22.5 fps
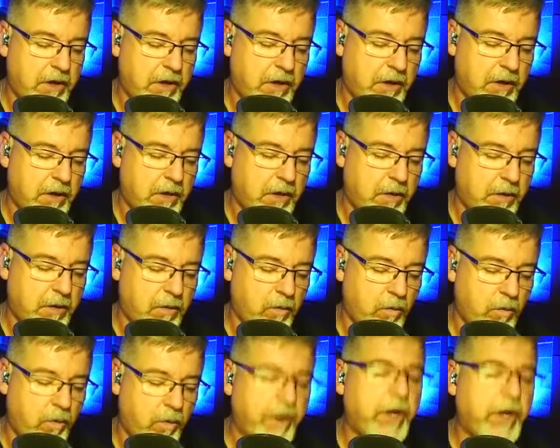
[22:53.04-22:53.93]
uh,
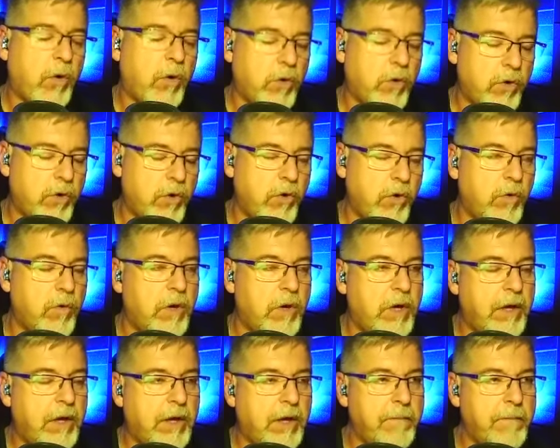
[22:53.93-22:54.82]
widow who
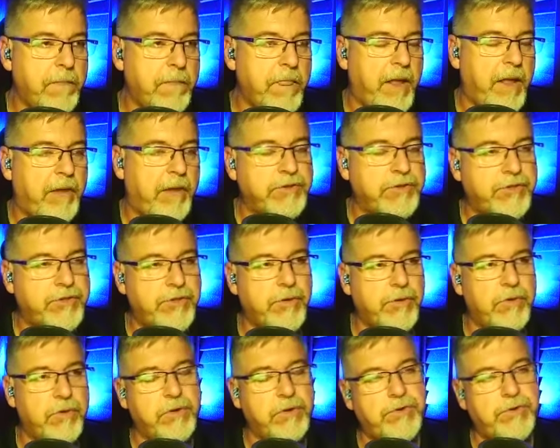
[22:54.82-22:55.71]
I was
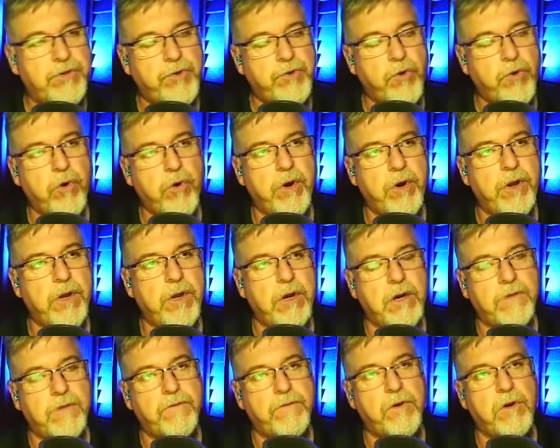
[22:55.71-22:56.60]
doing the story
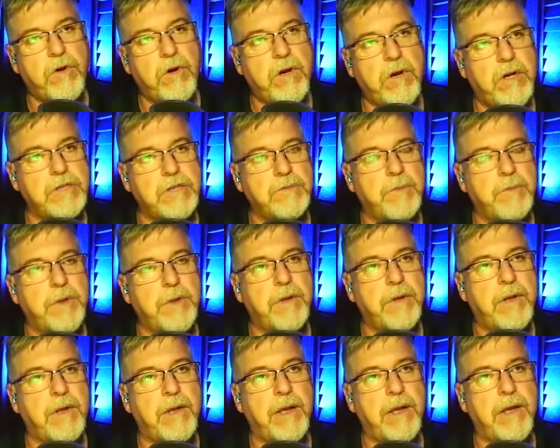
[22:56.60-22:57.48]
of her
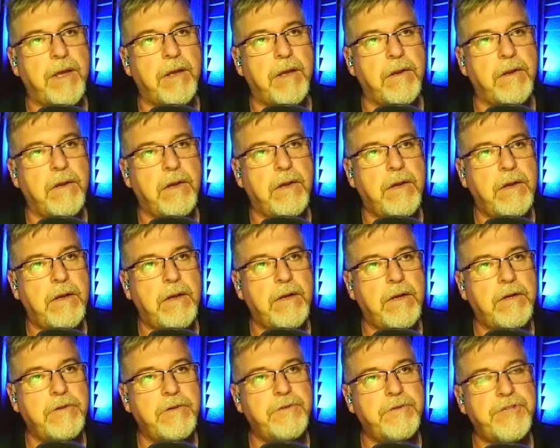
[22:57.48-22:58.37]
husband, and
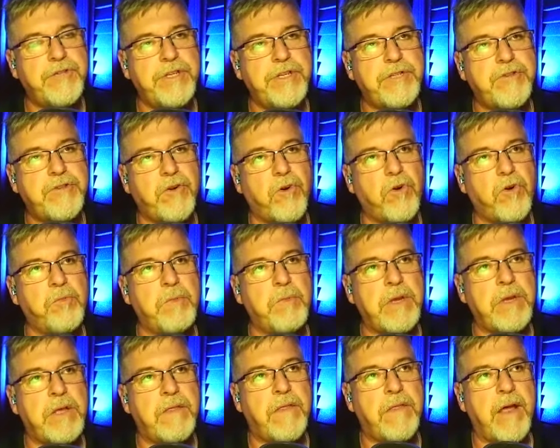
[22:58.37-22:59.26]
she told
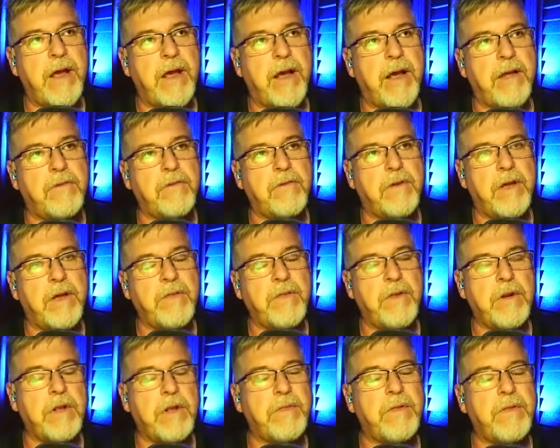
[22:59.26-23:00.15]
me that I
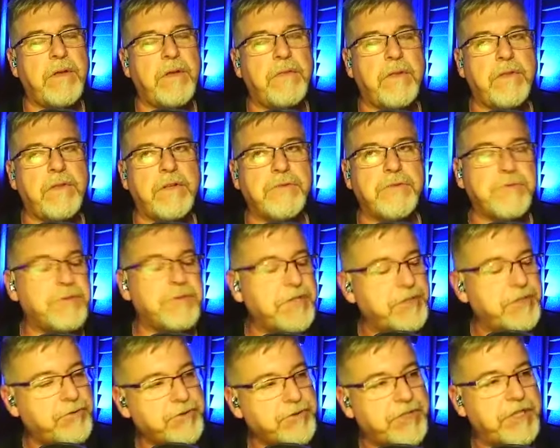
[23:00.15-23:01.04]
thought I thought this was
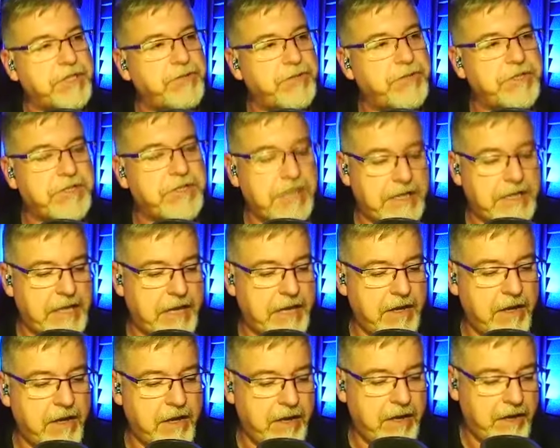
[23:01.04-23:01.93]
interesting. She said
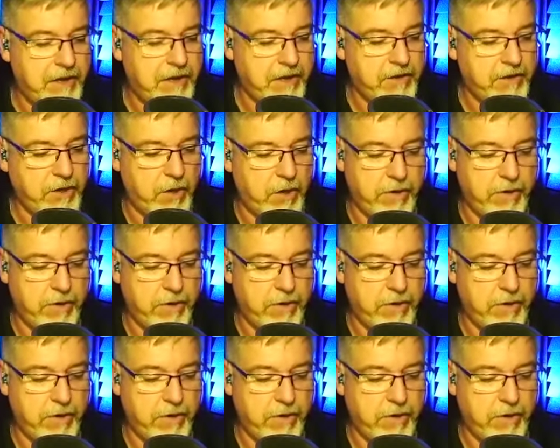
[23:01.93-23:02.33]
that you know